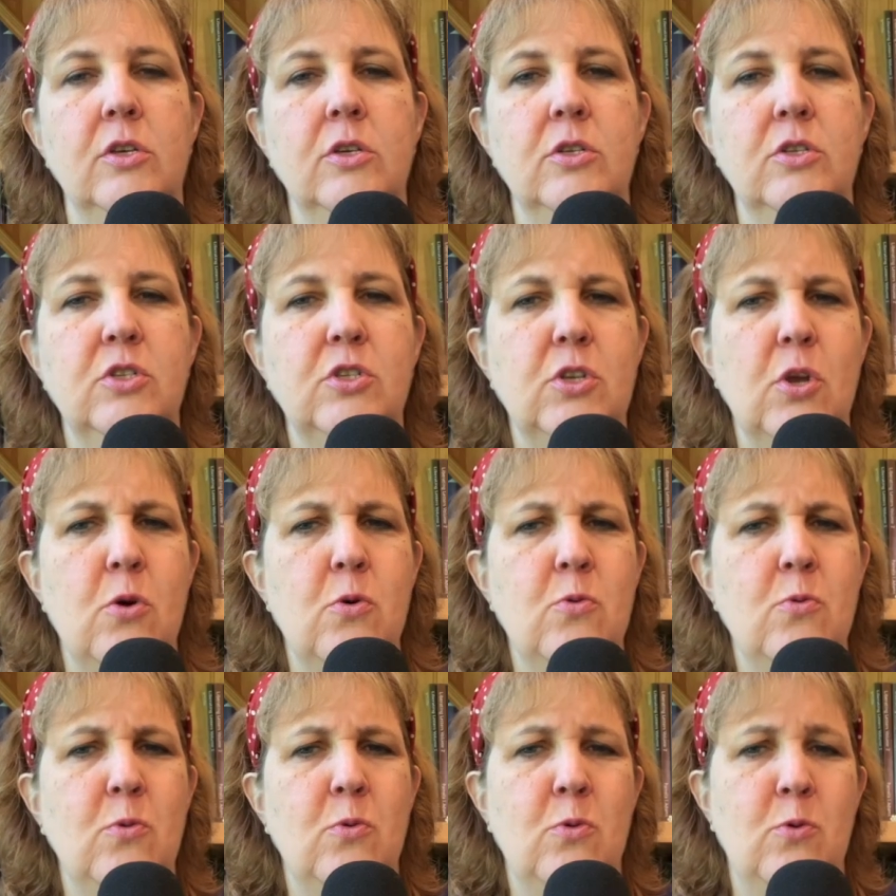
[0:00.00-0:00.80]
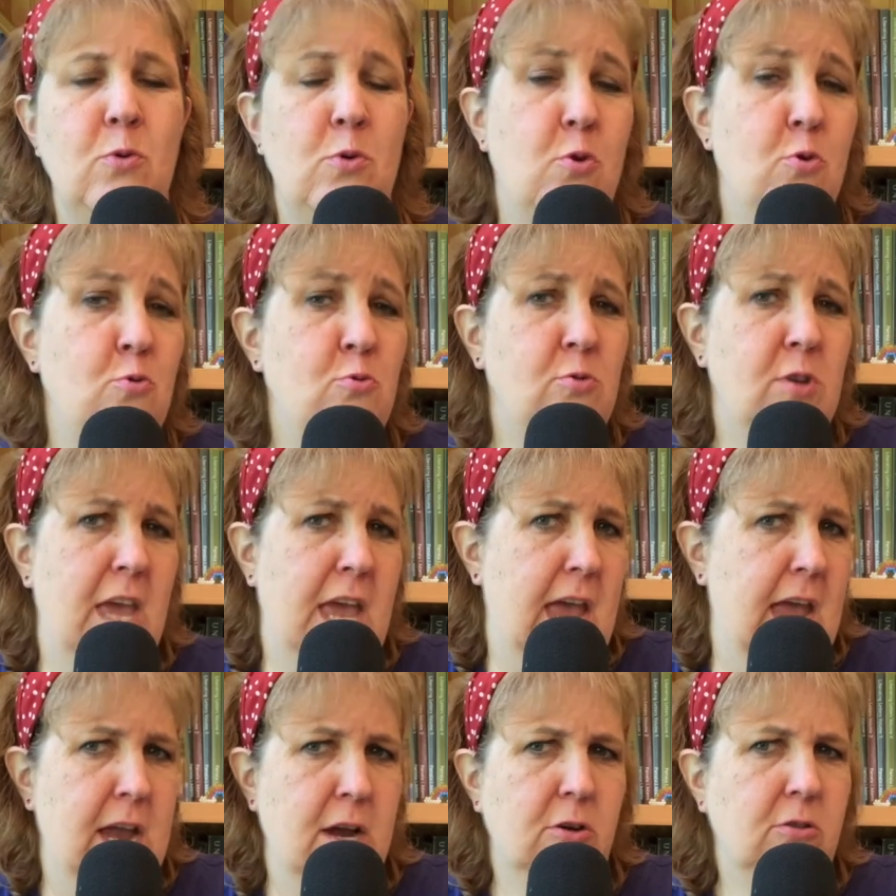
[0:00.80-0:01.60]
So who
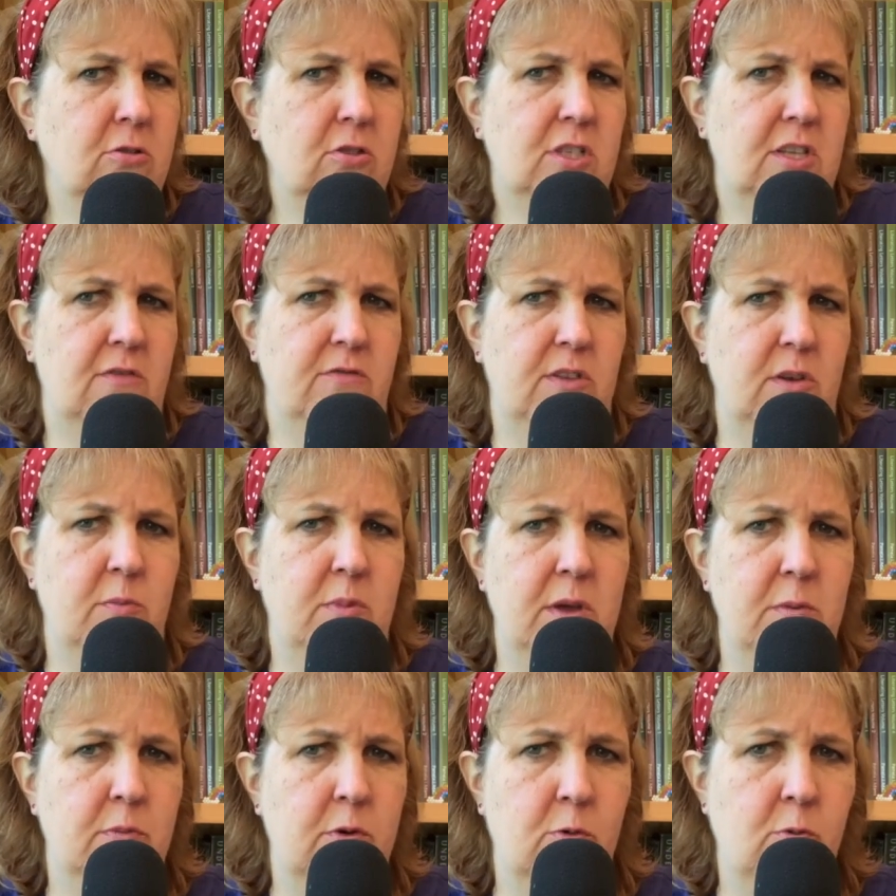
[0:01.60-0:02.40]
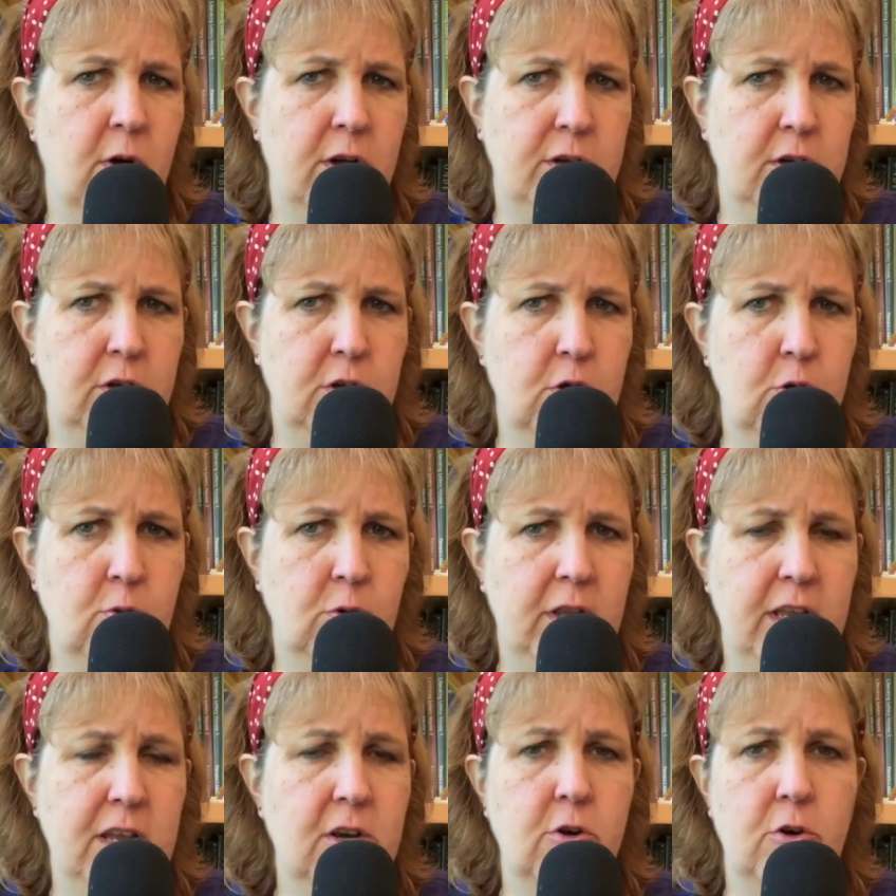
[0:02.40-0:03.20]
cares if the people want a new
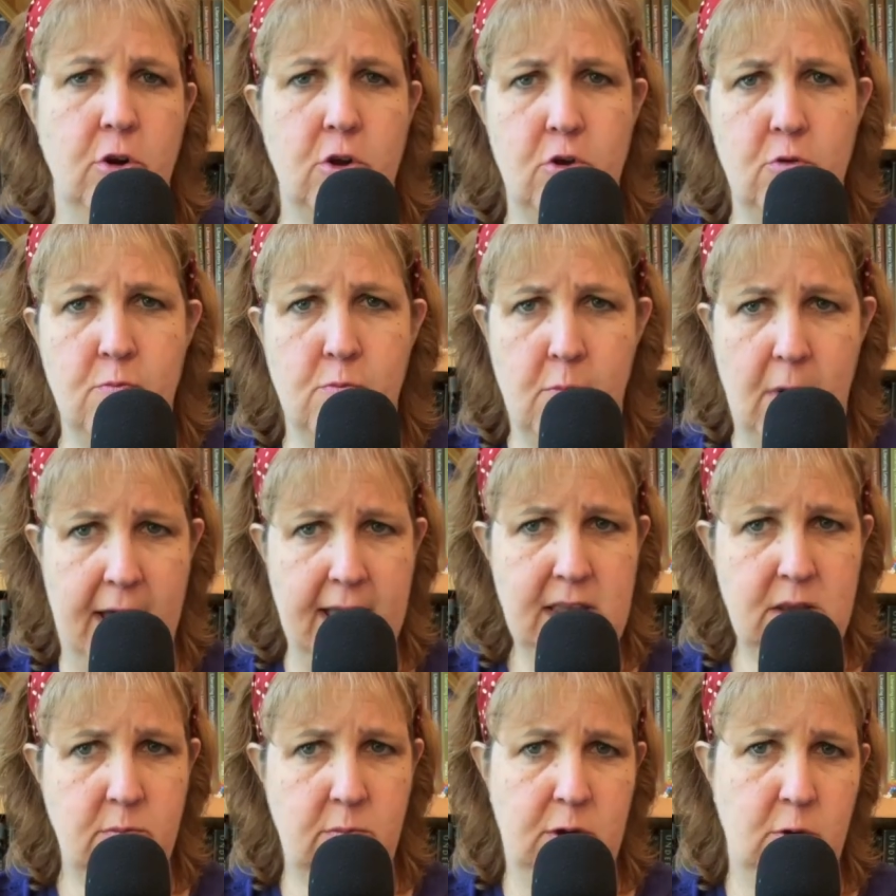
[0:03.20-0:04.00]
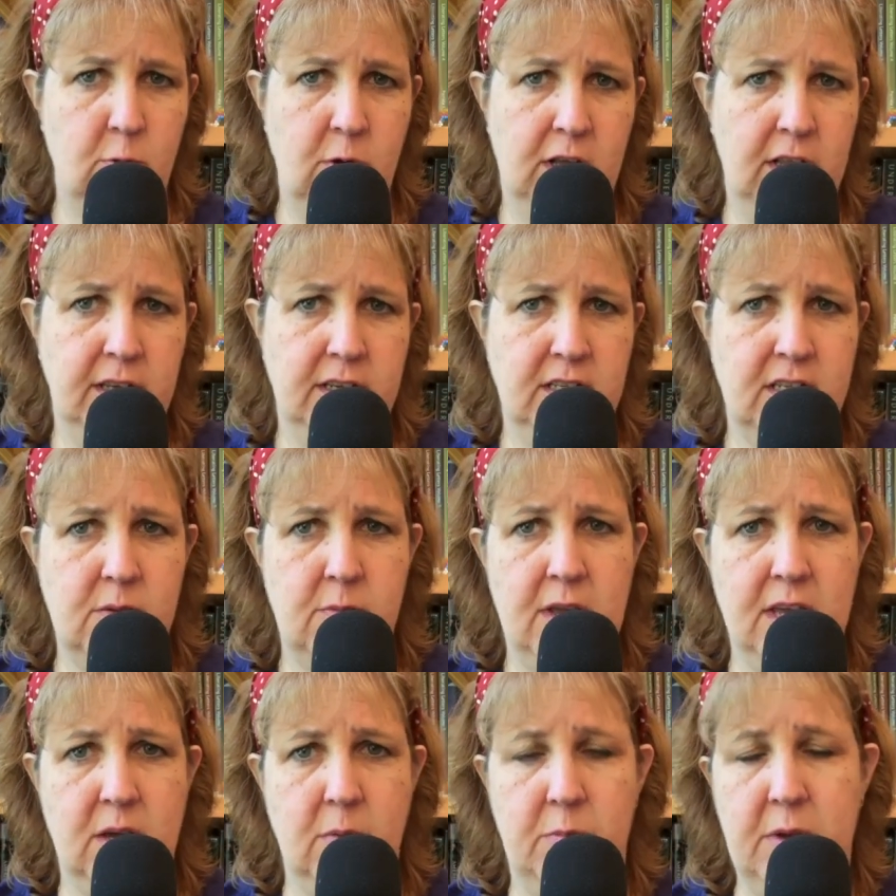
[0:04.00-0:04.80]
leader who might be willing to
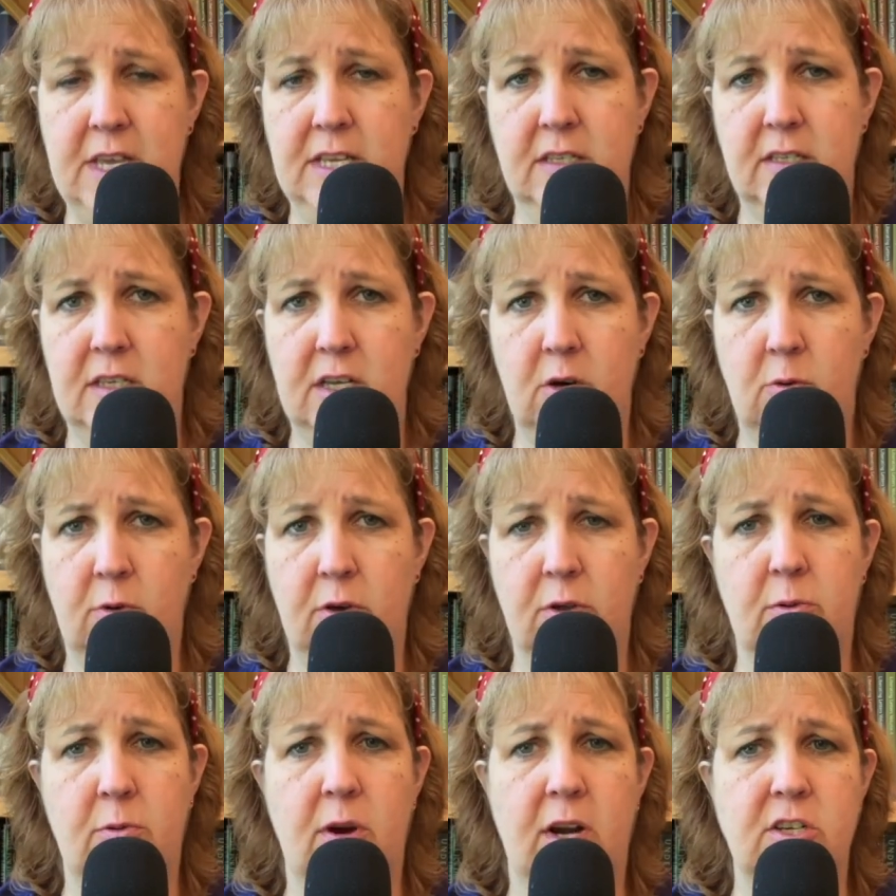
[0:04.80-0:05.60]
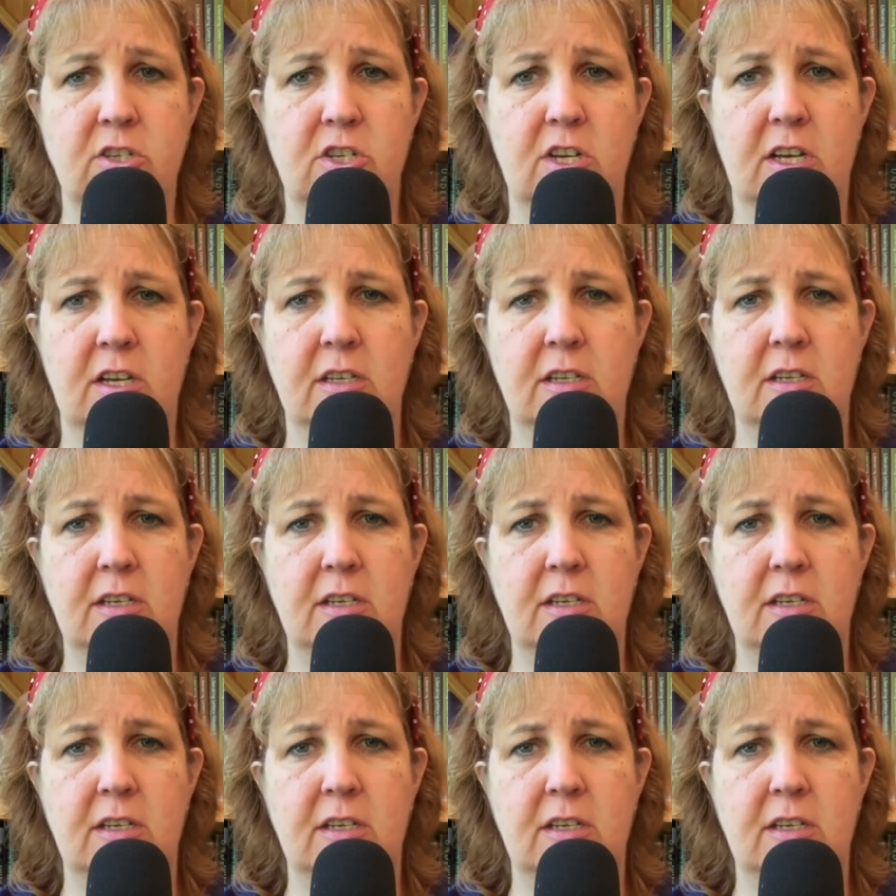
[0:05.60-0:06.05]
make a peace deal with Russia?